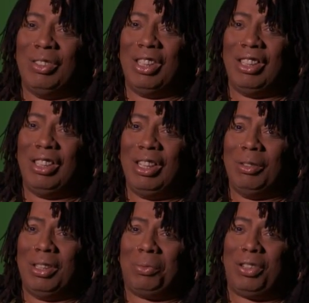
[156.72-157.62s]
what
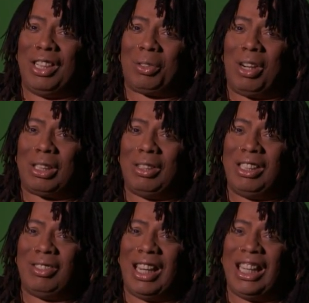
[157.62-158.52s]
if Prince walked up
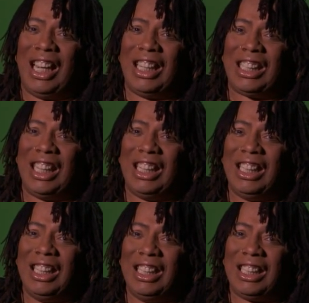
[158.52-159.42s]
to you right now and
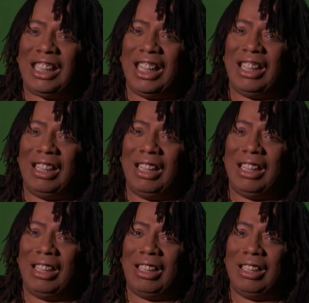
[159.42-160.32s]
said,
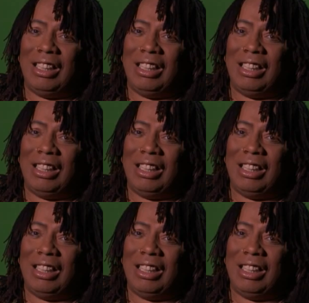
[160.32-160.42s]
I'm